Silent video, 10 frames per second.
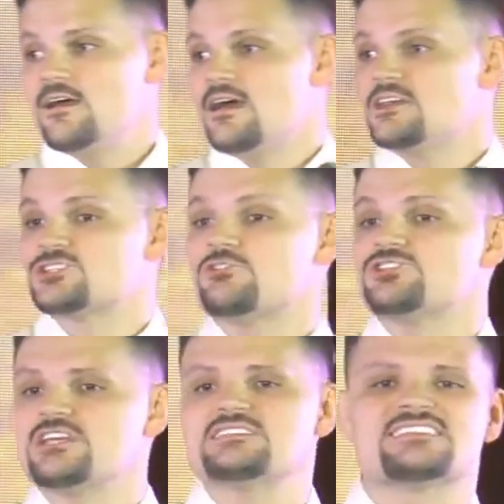And so
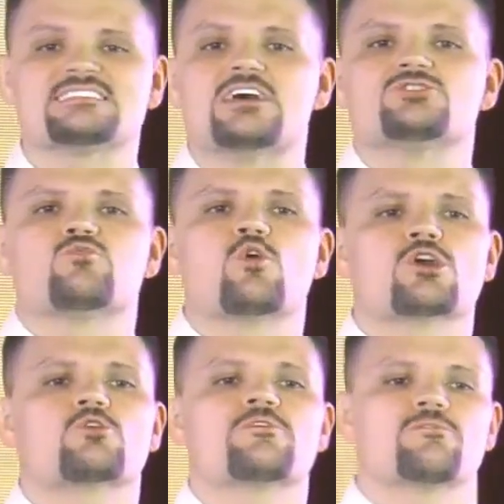Jesus says,
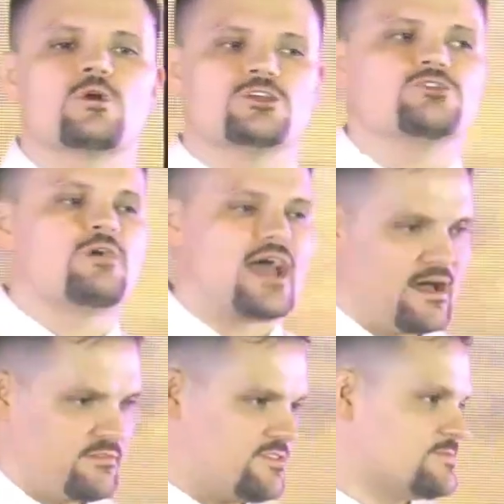work with what you have.
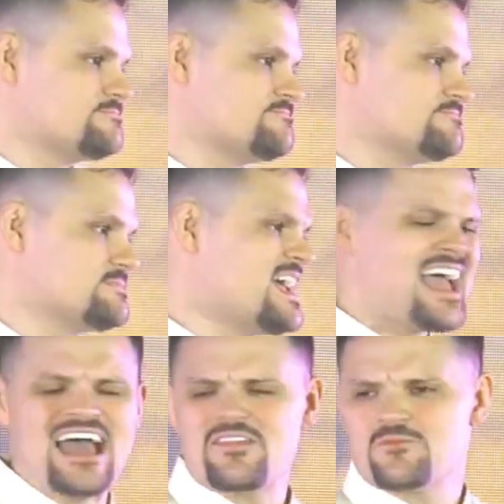
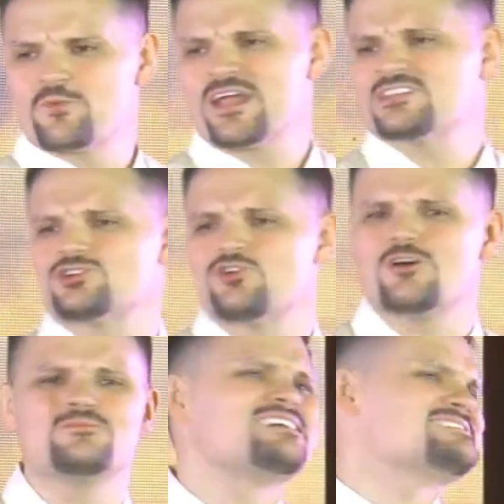And they bring to
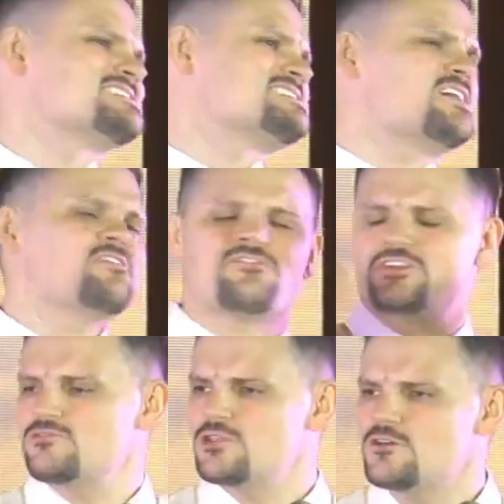him just a
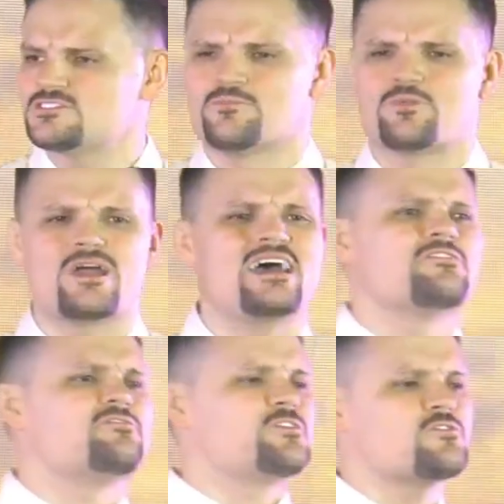few loaves of bread, a
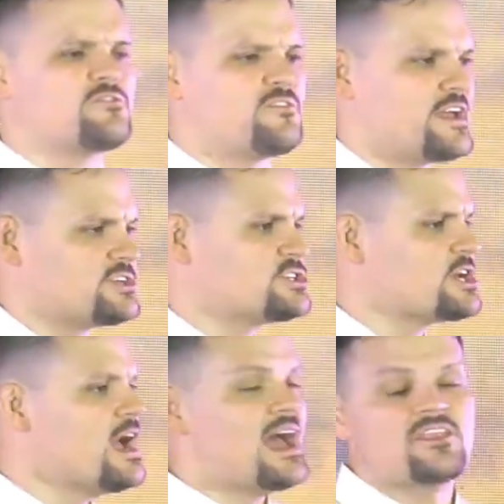few fish.
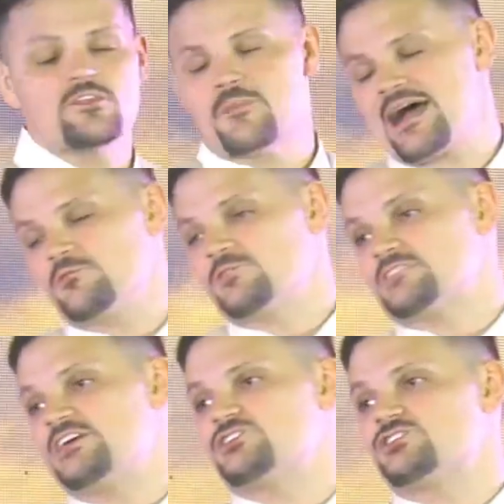And the Bible
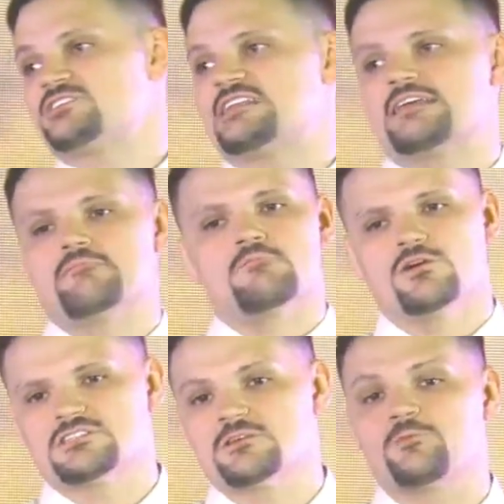teaches that he
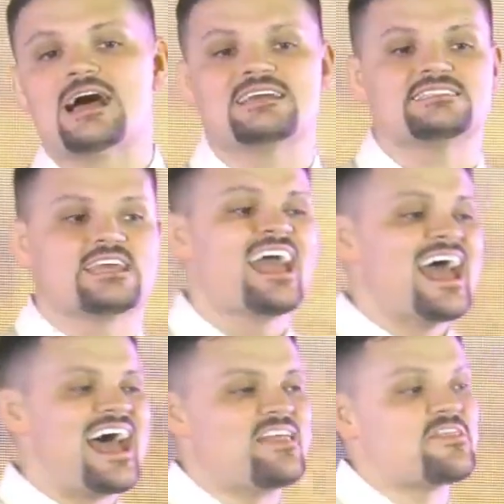multiplies it.
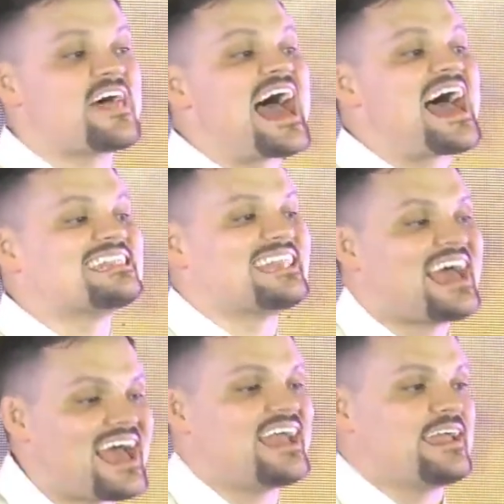And that
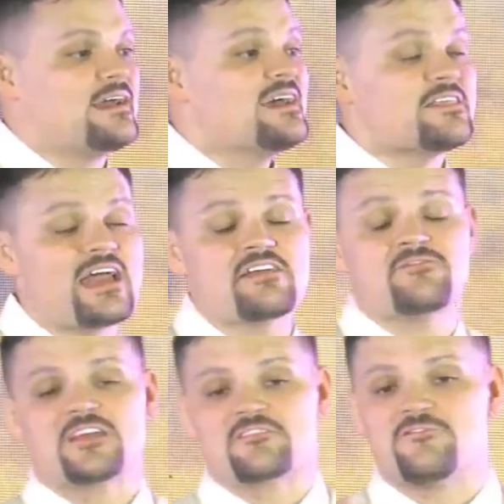day, they
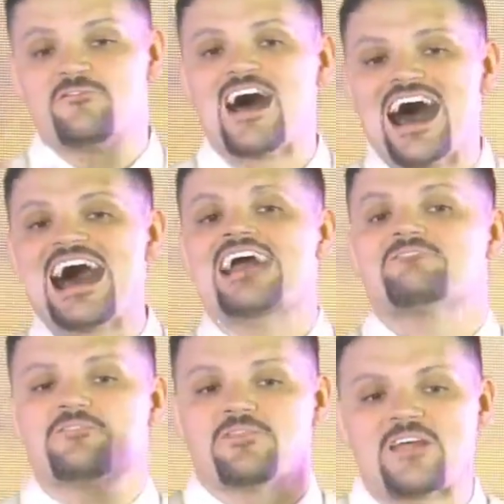feed
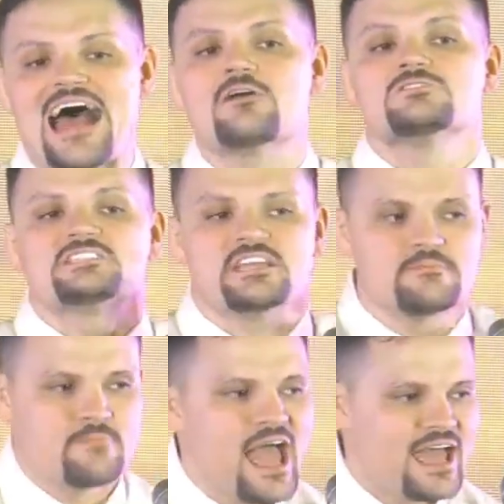
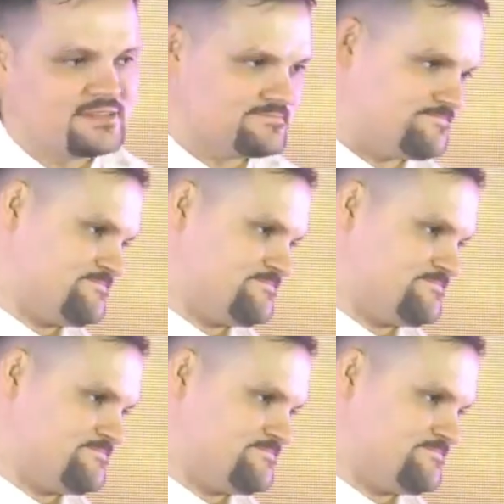5,000 men.